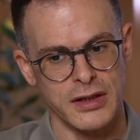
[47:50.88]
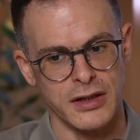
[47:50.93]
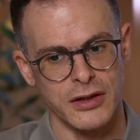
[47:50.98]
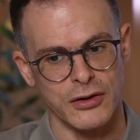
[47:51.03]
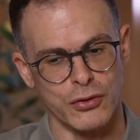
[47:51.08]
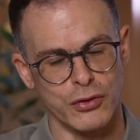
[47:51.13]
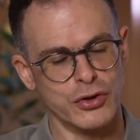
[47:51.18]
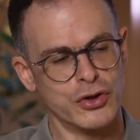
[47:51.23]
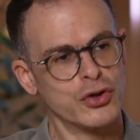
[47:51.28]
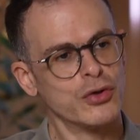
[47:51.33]

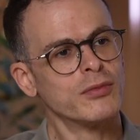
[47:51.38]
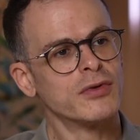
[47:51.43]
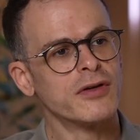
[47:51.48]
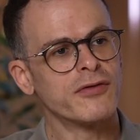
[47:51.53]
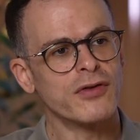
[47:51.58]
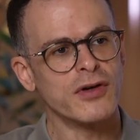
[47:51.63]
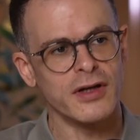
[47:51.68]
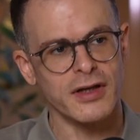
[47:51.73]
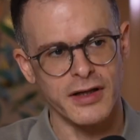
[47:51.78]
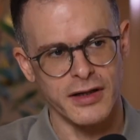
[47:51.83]
consumed
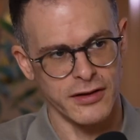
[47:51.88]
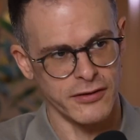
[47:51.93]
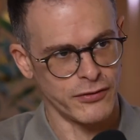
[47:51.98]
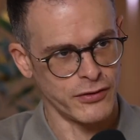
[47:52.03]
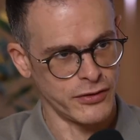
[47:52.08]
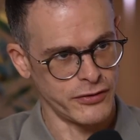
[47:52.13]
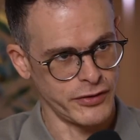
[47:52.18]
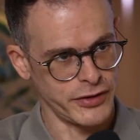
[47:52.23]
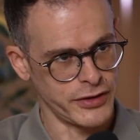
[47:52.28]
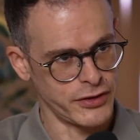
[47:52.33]
differently in
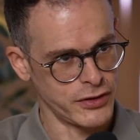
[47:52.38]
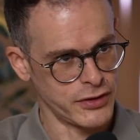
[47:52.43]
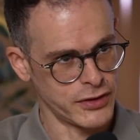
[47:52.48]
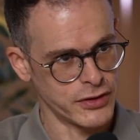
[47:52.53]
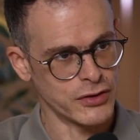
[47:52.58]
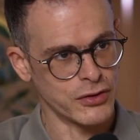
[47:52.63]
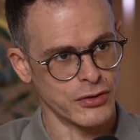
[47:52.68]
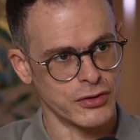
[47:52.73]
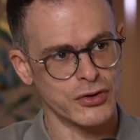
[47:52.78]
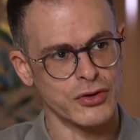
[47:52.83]
different
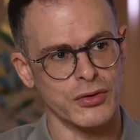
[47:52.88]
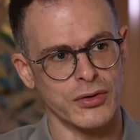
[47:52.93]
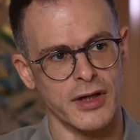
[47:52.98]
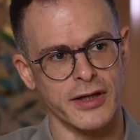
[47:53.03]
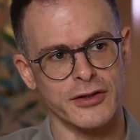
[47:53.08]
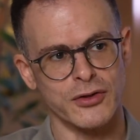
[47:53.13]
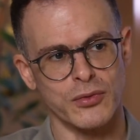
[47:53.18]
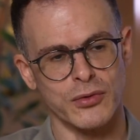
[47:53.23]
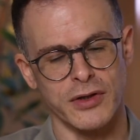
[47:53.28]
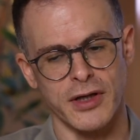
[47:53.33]
regions. So
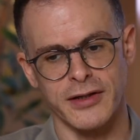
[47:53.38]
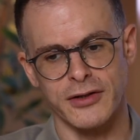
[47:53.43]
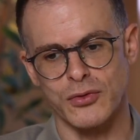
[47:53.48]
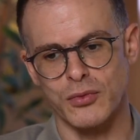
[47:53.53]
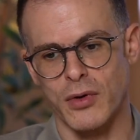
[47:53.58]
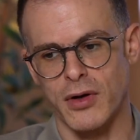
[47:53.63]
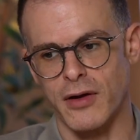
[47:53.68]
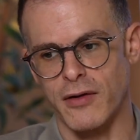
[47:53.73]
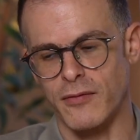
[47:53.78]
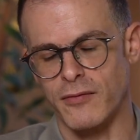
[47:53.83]
that's
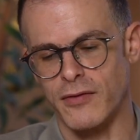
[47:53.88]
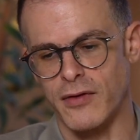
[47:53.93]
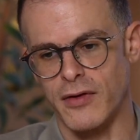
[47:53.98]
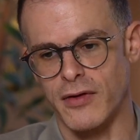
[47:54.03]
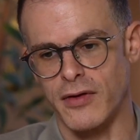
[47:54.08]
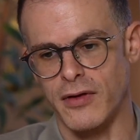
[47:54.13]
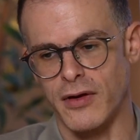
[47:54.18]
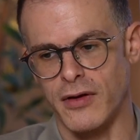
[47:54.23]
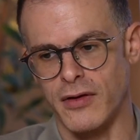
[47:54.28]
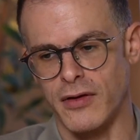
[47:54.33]
one of
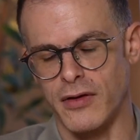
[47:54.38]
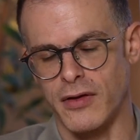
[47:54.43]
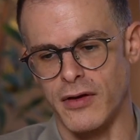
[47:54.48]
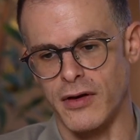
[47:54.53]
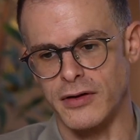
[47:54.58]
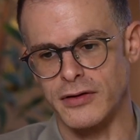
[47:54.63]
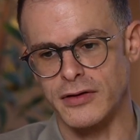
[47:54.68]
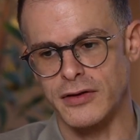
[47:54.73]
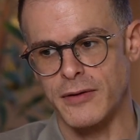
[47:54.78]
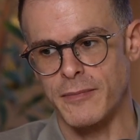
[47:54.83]
the
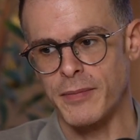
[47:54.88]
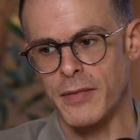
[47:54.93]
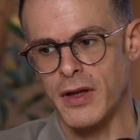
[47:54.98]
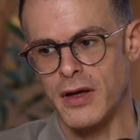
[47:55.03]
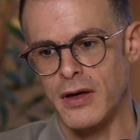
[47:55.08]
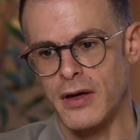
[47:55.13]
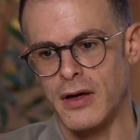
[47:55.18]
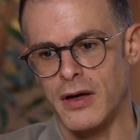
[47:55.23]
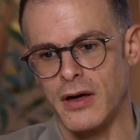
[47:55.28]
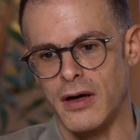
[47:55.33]
things.
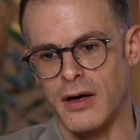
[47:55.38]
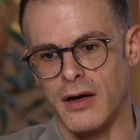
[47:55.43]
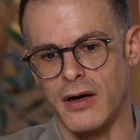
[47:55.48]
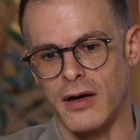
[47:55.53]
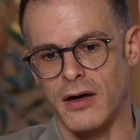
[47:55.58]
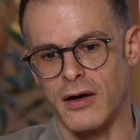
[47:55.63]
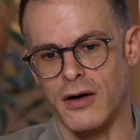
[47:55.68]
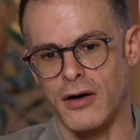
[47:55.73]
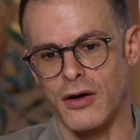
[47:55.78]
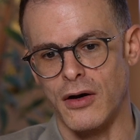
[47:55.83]

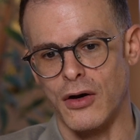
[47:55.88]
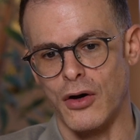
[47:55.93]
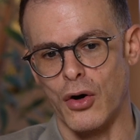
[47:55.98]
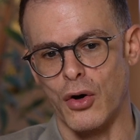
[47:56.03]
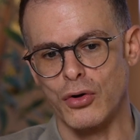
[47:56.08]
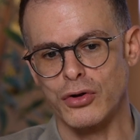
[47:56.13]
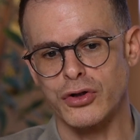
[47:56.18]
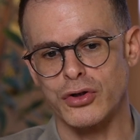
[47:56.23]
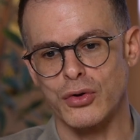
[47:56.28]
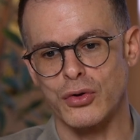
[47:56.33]

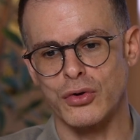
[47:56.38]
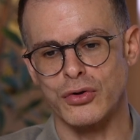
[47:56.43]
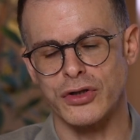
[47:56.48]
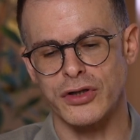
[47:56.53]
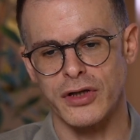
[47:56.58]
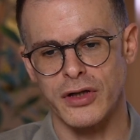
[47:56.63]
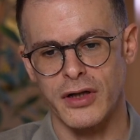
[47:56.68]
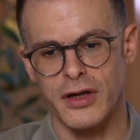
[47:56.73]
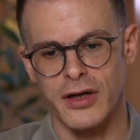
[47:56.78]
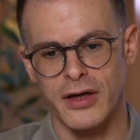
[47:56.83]
Also
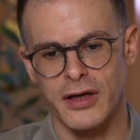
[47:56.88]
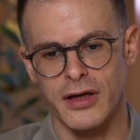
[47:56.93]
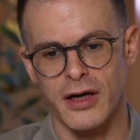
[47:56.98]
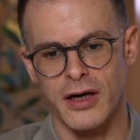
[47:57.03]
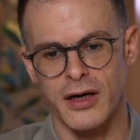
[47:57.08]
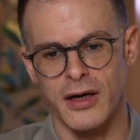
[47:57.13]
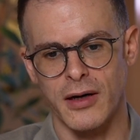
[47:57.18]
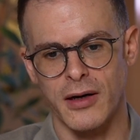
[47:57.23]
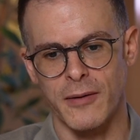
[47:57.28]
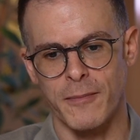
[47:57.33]
considering
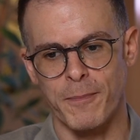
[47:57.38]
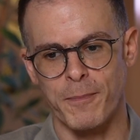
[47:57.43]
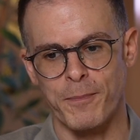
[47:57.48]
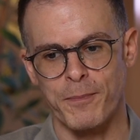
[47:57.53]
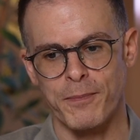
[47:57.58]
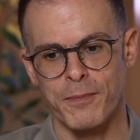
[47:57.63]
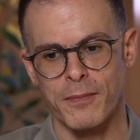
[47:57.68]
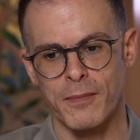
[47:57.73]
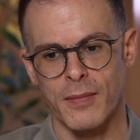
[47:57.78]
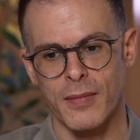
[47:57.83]
a
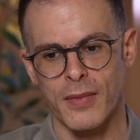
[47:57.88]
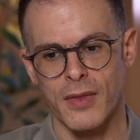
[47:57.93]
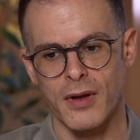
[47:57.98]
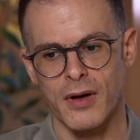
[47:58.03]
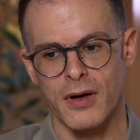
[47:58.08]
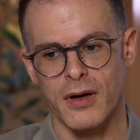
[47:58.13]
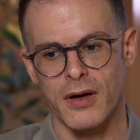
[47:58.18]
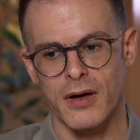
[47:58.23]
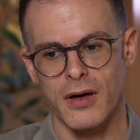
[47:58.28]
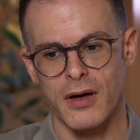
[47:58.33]

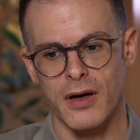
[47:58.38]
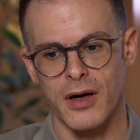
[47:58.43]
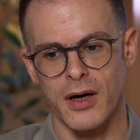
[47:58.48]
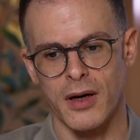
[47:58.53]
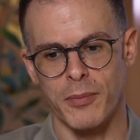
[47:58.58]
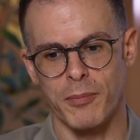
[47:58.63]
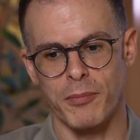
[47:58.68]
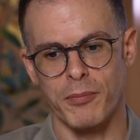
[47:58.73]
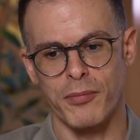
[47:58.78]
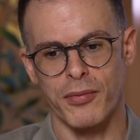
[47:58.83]

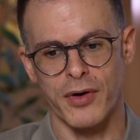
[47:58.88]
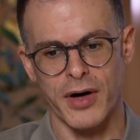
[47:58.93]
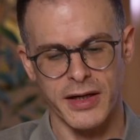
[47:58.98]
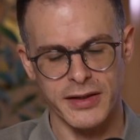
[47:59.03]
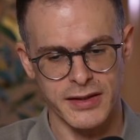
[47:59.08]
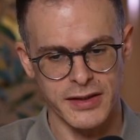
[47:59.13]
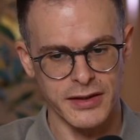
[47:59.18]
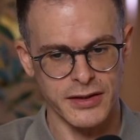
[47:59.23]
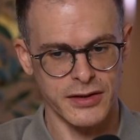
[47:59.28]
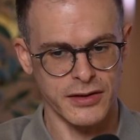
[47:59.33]

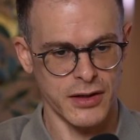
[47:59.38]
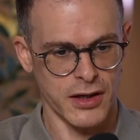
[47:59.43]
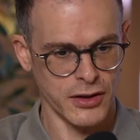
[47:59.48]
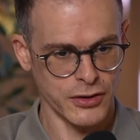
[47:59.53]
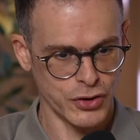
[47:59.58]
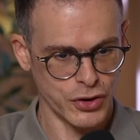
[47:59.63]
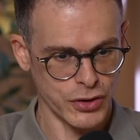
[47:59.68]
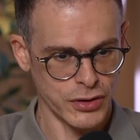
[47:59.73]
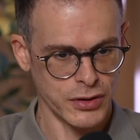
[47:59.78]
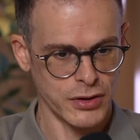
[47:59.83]
pricing
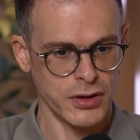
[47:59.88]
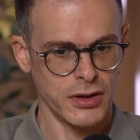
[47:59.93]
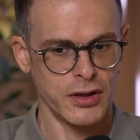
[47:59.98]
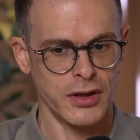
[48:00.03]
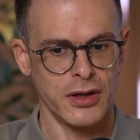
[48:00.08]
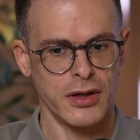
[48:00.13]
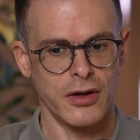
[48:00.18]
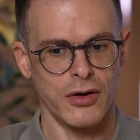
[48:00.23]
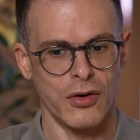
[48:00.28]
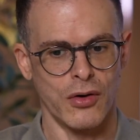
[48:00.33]
structure
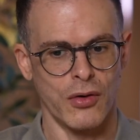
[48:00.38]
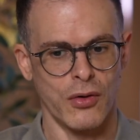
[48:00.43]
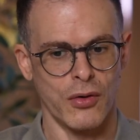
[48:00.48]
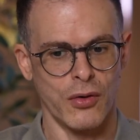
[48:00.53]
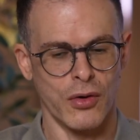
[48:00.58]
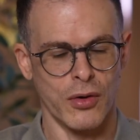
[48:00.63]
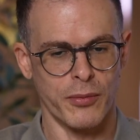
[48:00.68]
or a